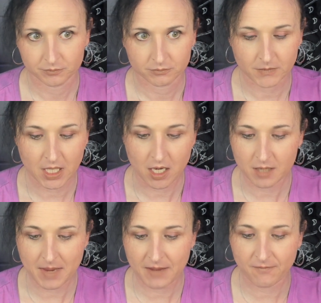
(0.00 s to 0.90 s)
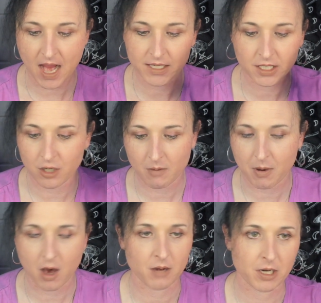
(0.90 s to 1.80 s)
You know, you may find a new
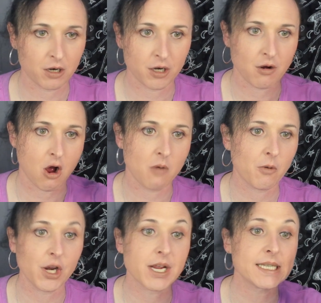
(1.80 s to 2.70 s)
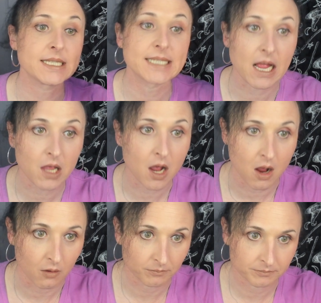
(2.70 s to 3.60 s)
apartment or new home, or you could sell a
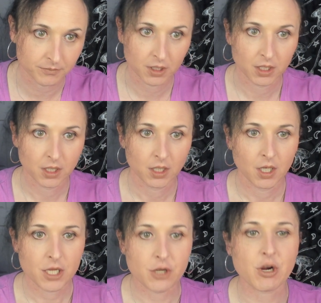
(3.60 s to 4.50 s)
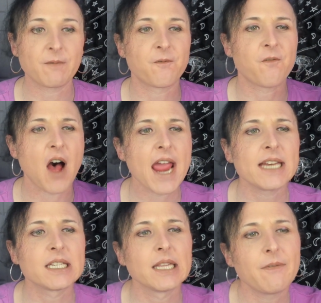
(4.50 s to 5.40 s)
home. You could
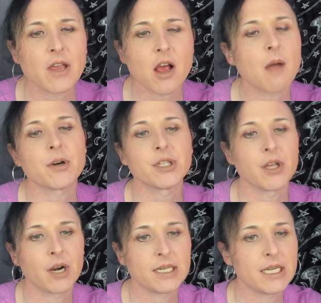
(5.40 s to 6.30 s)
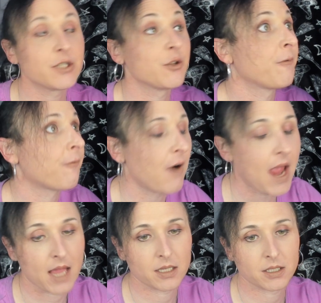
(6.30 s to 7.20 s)
find living opportunities through
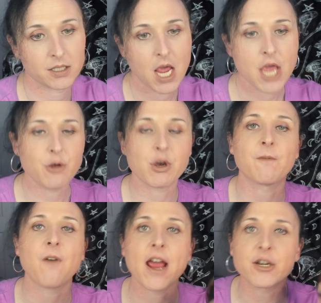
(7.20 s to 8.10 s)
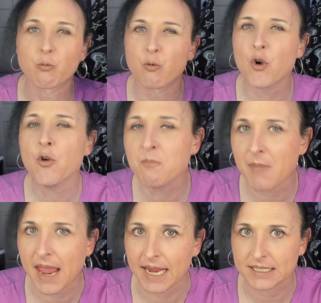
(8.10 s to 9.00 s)
friends. You could find
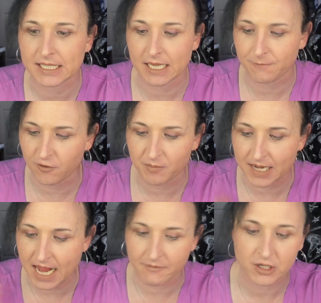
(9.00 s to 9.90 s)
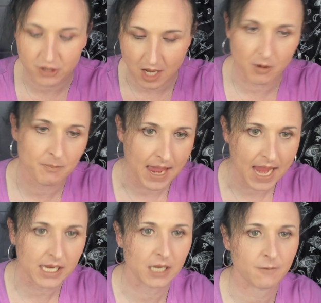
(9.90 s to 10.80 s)
roommates if you've been having trouble
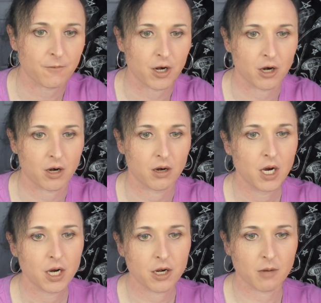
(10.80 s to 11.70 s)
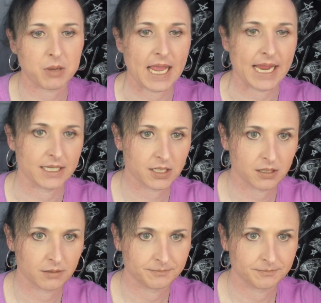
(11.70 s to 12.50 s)
paying for your place,